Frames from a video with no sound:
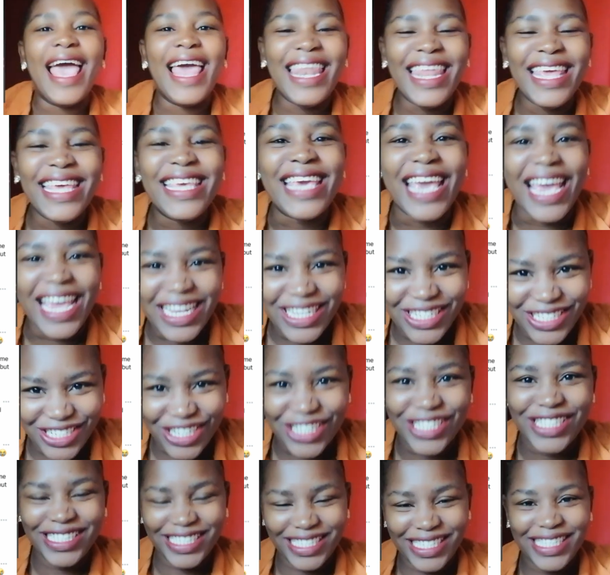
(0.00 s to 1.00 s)

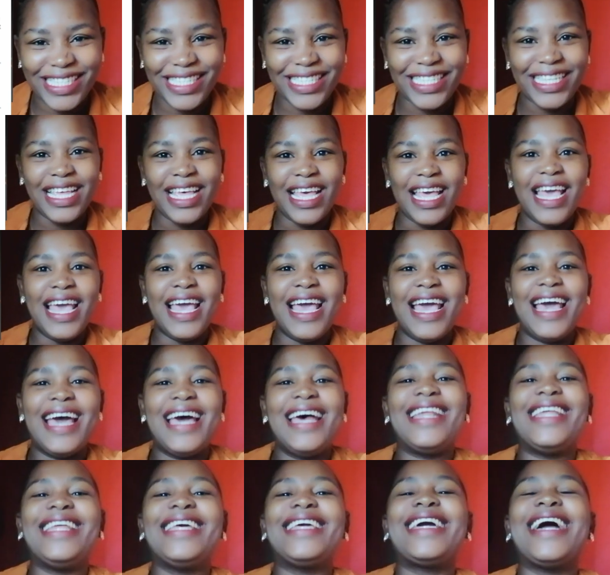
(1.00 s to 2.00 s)
allegations
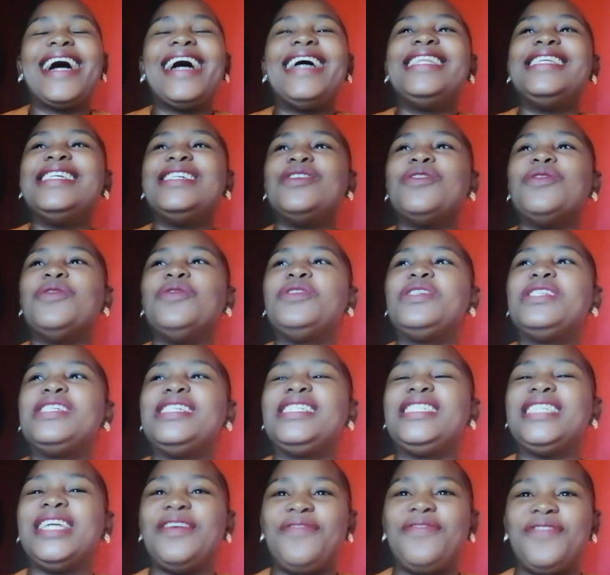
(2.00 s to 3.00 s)
regarding
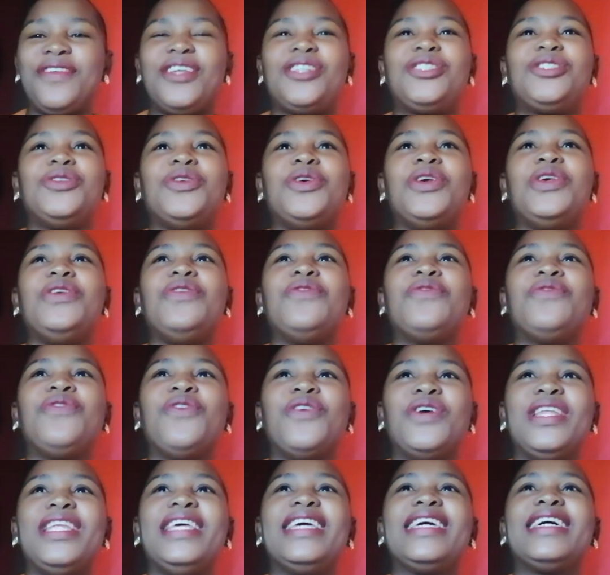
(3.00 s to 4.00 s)
DJ Fresh no
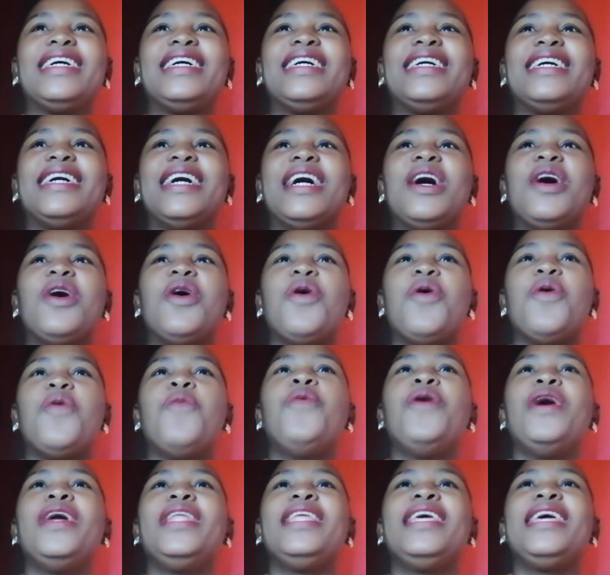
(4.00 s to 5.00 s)
Euphonik
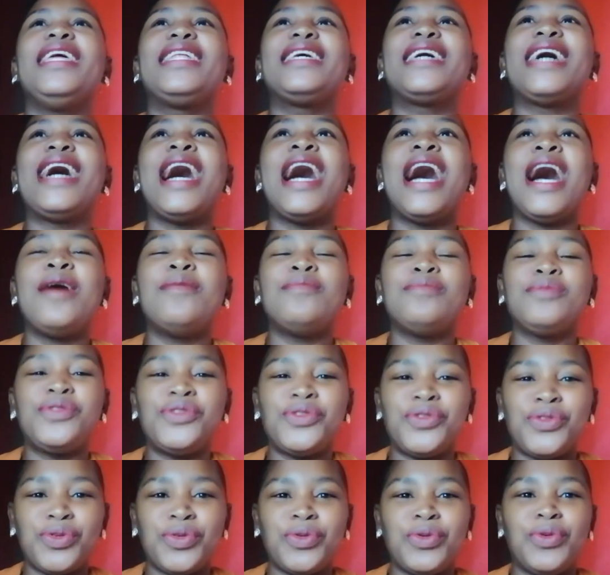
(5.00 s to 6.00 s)
when it
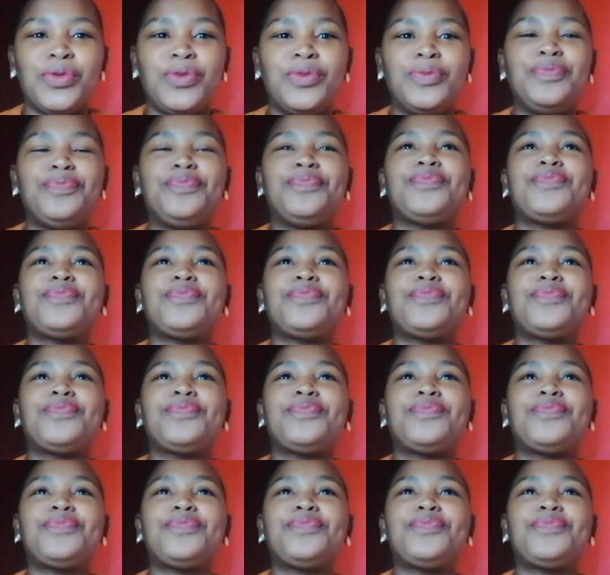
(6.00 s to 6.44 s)
comes to